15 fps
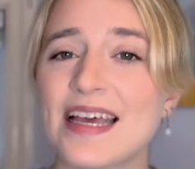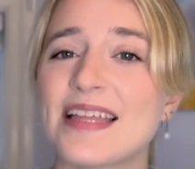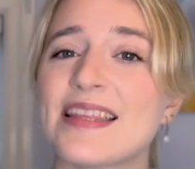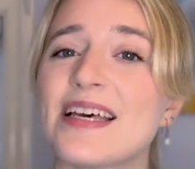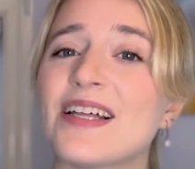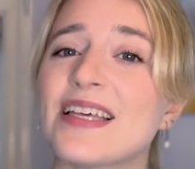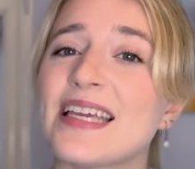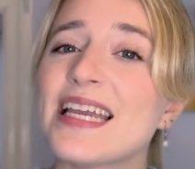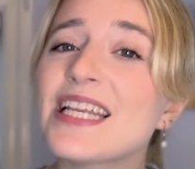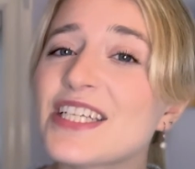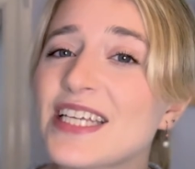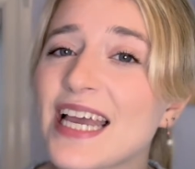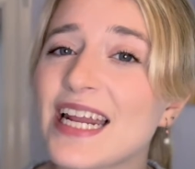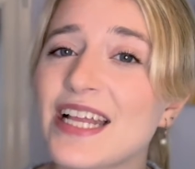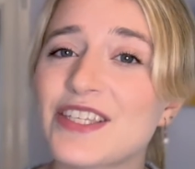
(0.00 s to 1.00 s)
They'll each
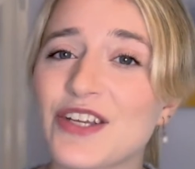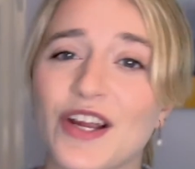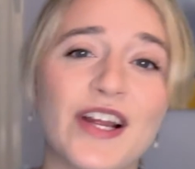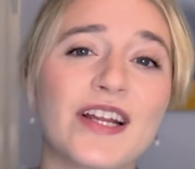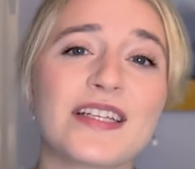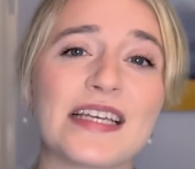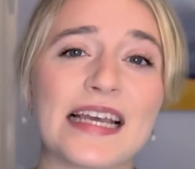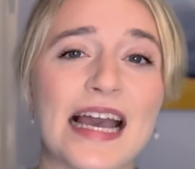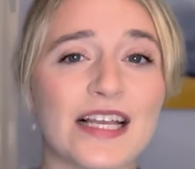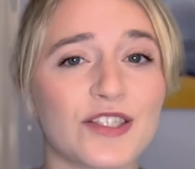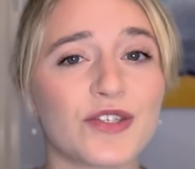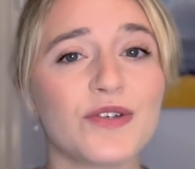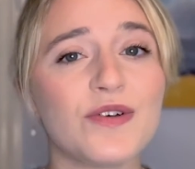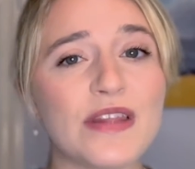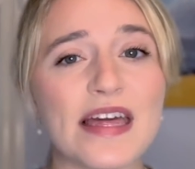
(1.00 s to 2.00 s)
get a turn to guess
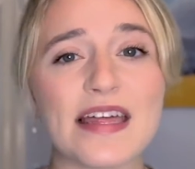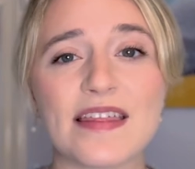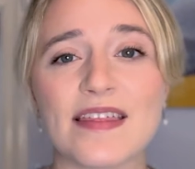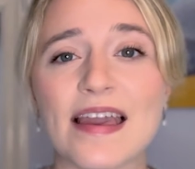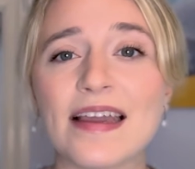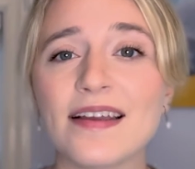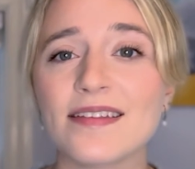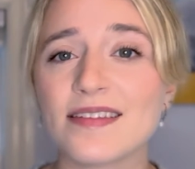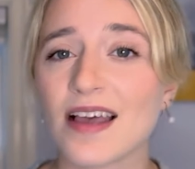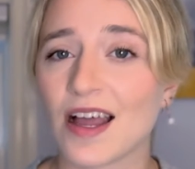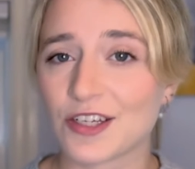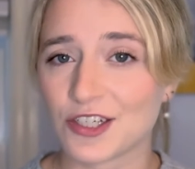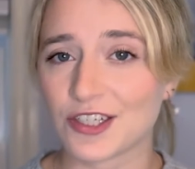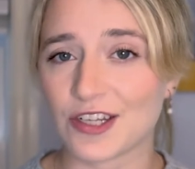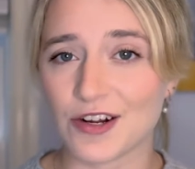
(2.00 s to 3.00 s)
who they think
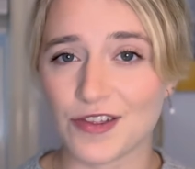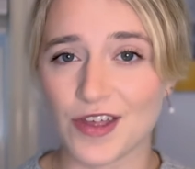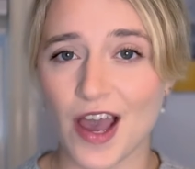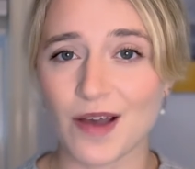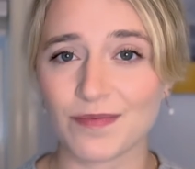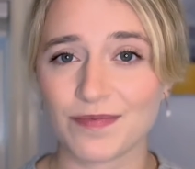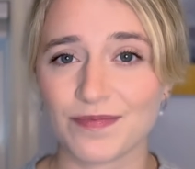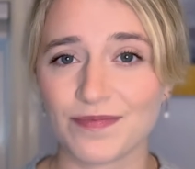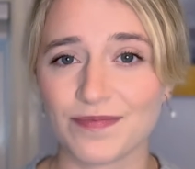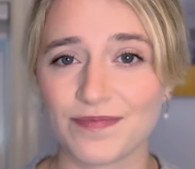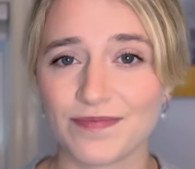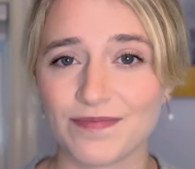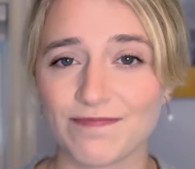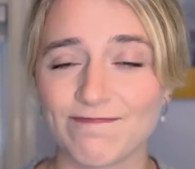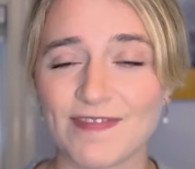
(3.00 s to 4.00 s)
touched their thumb.
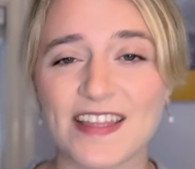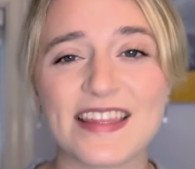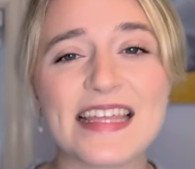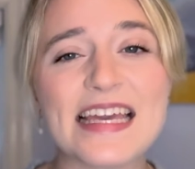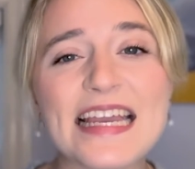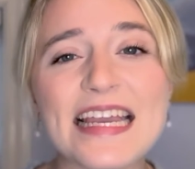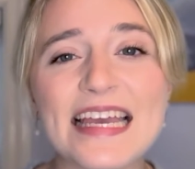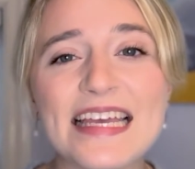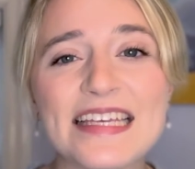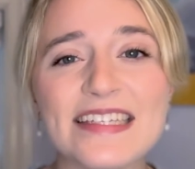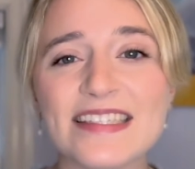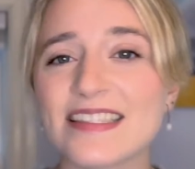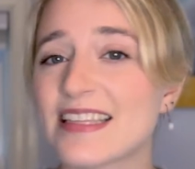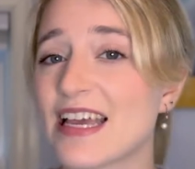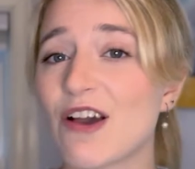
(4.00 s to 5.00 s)
The thing is,
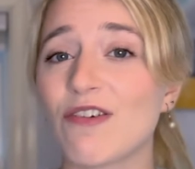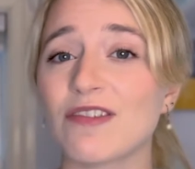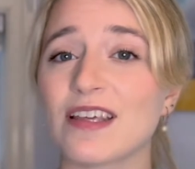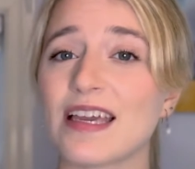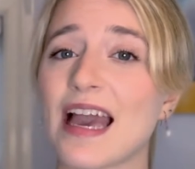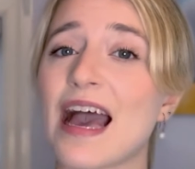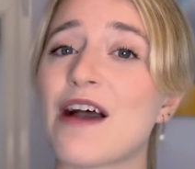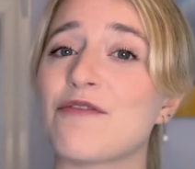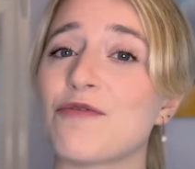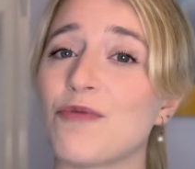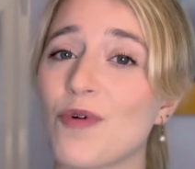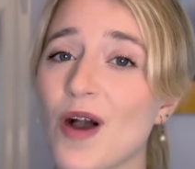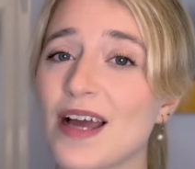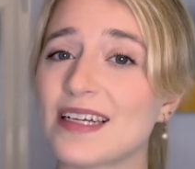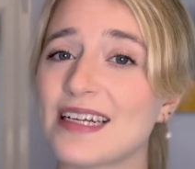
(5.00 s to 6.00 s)
they only have
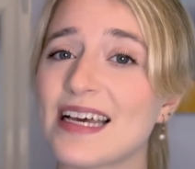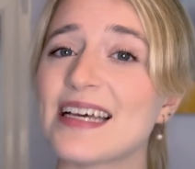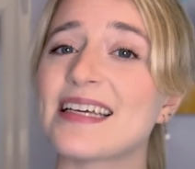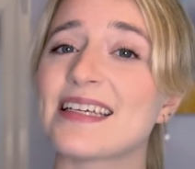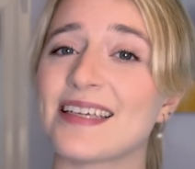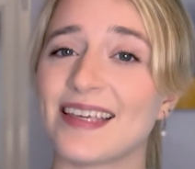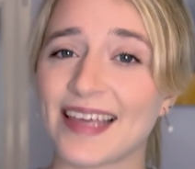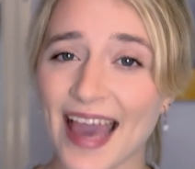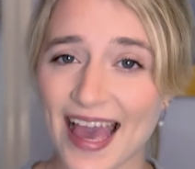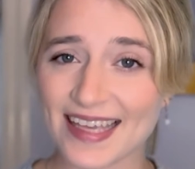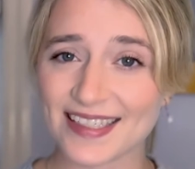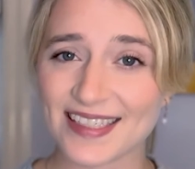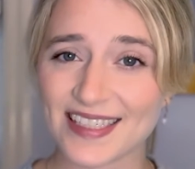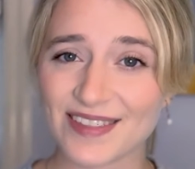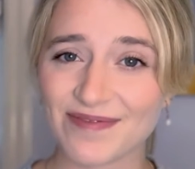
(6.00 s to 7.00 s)
one
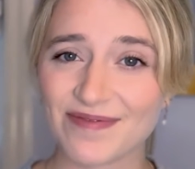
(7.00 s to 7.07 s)
guess.